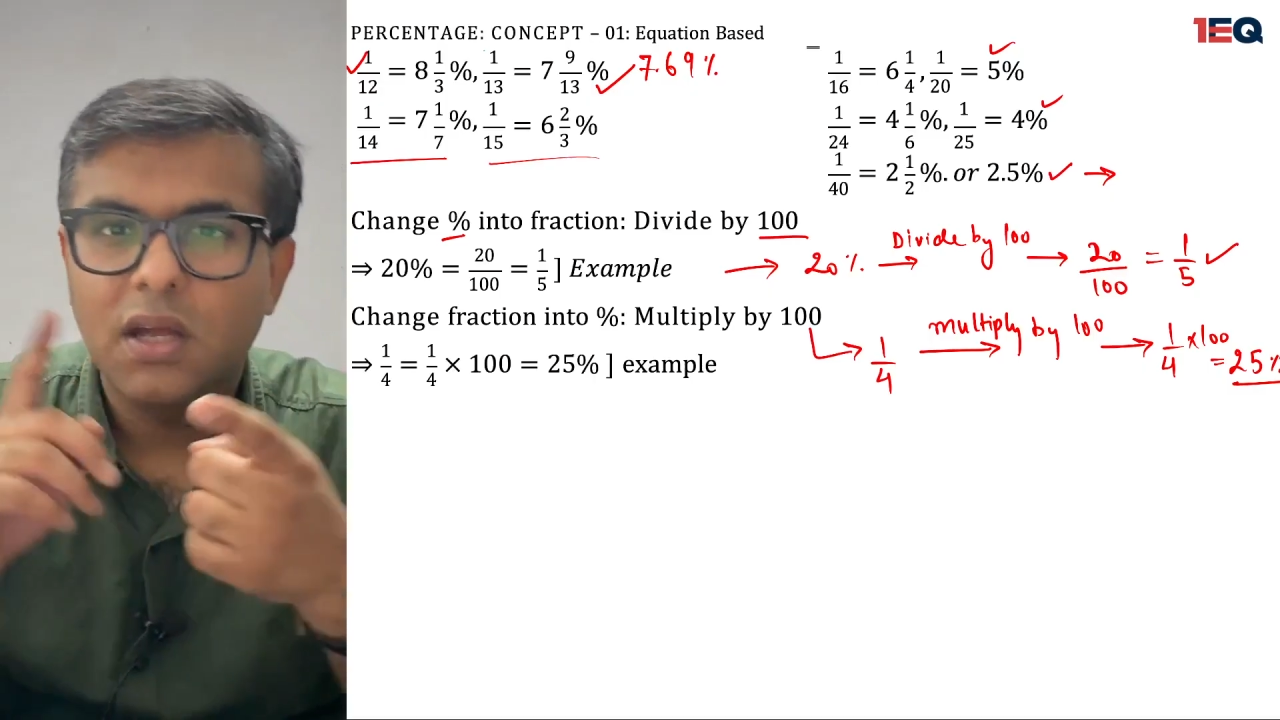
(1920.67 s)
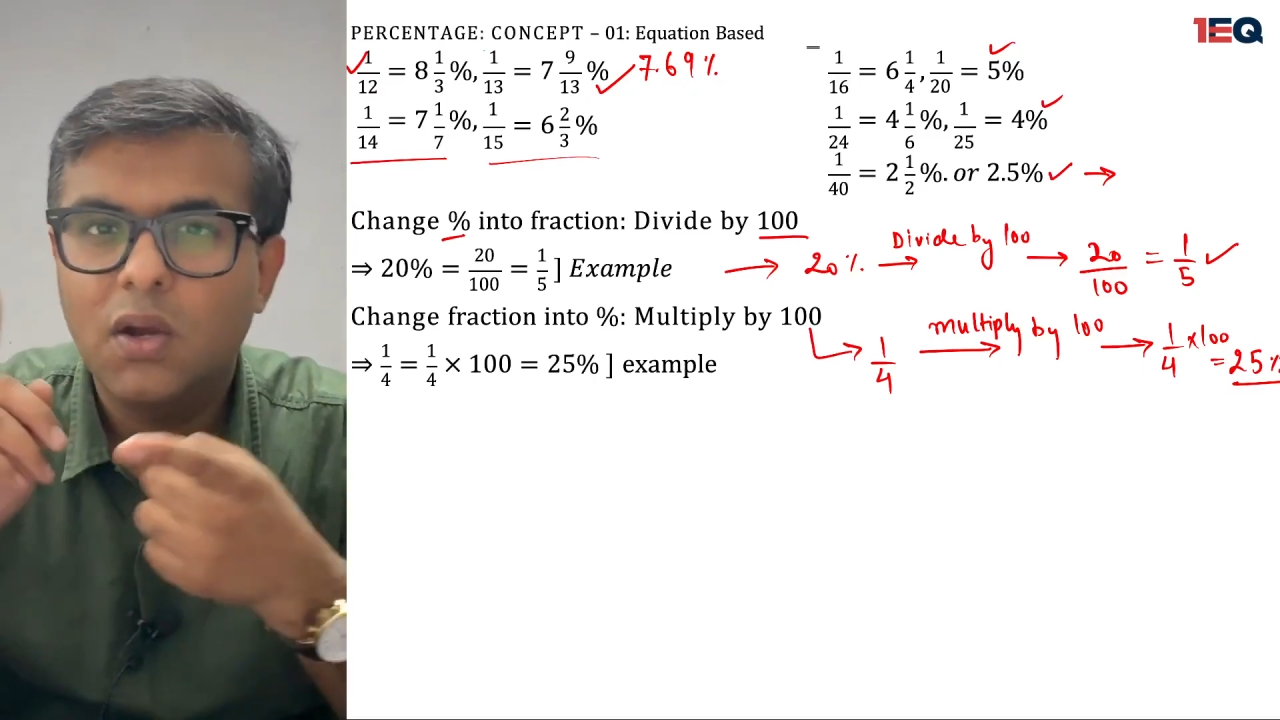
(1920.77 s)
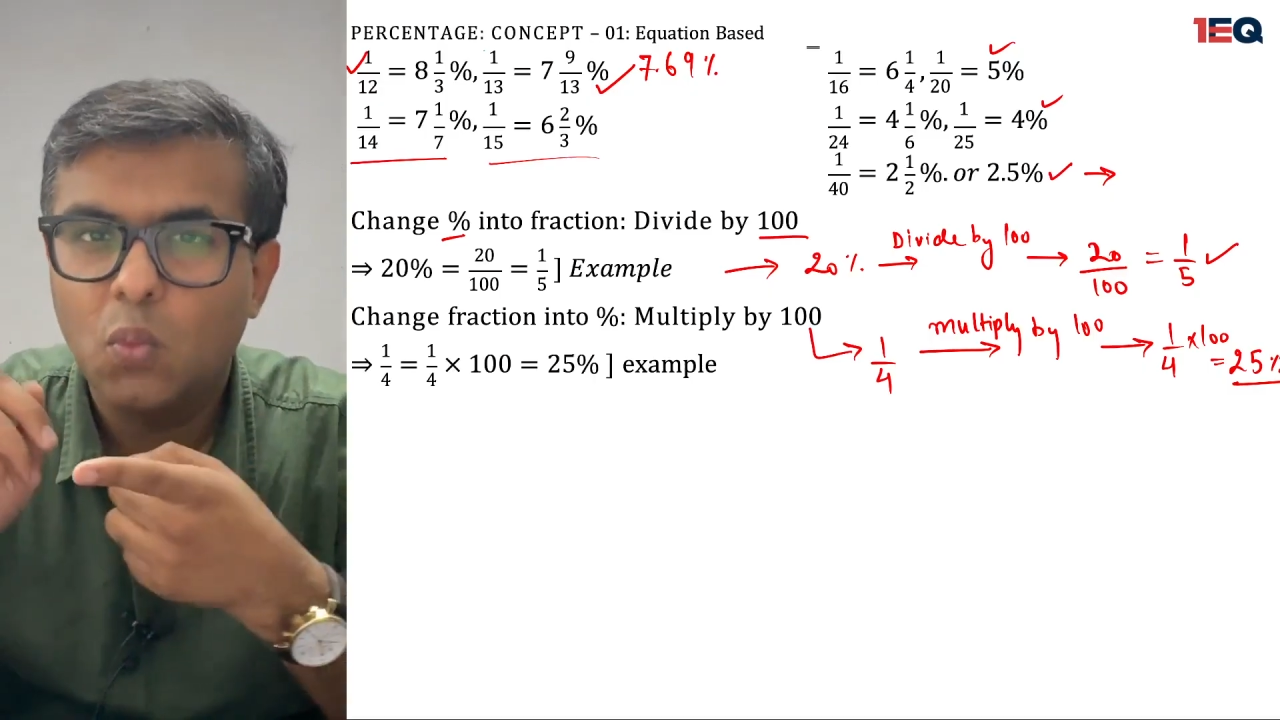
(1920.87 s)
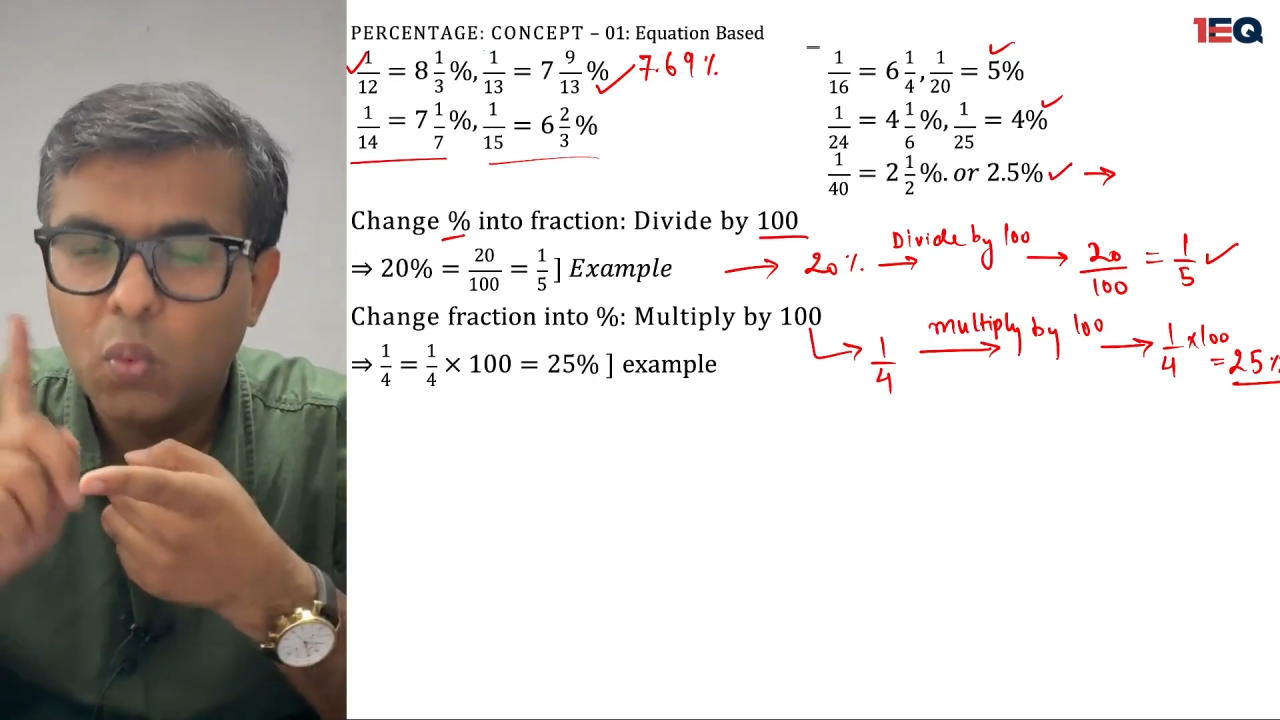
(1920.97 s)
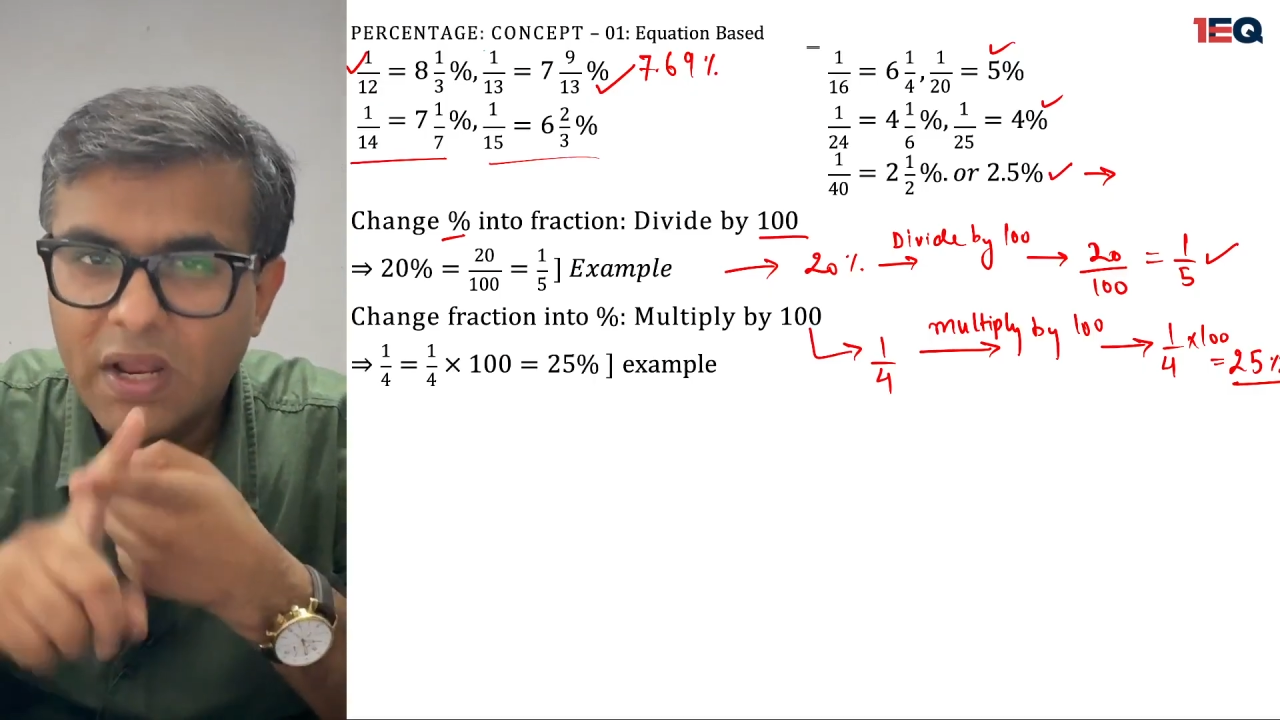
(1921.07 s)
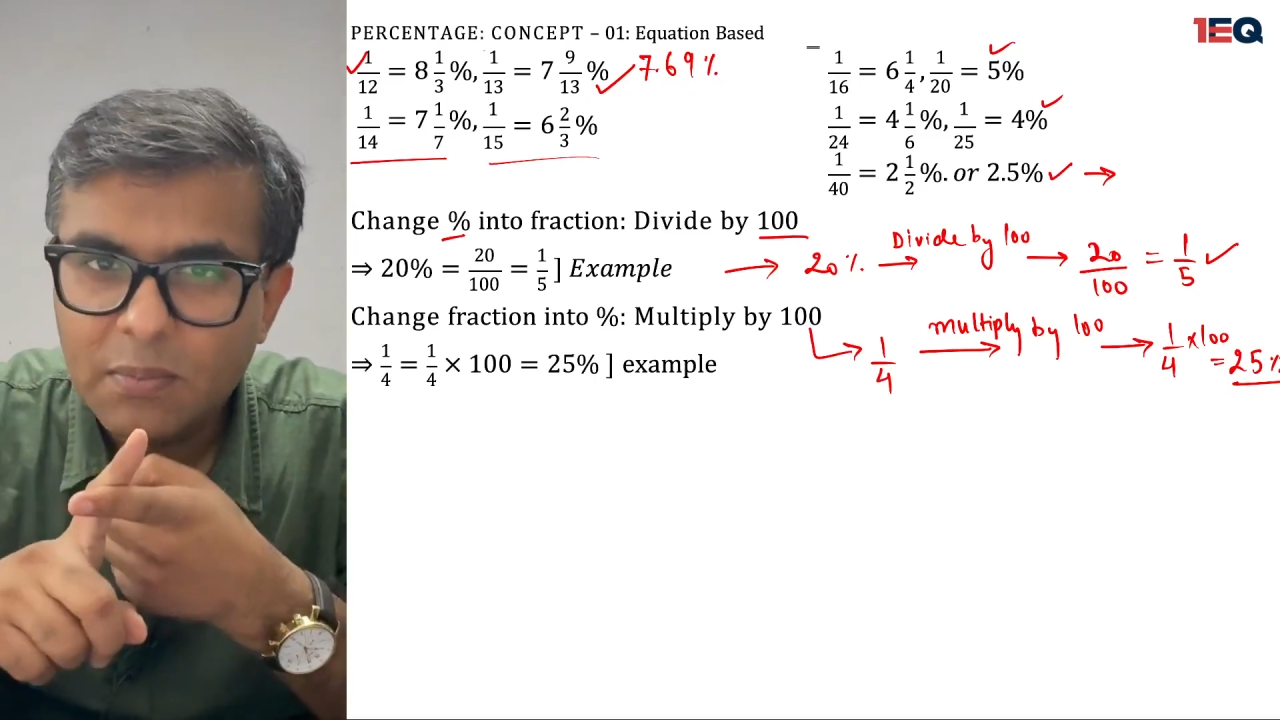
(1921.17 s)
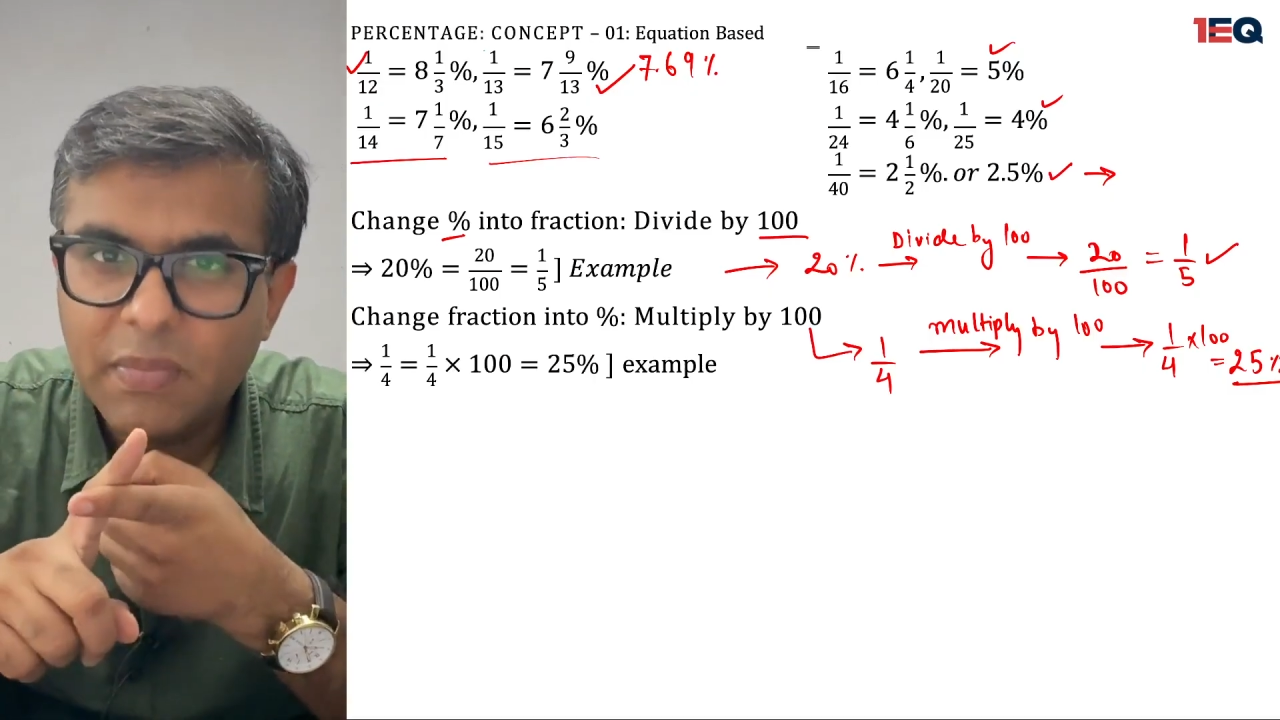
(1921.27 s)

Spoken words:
1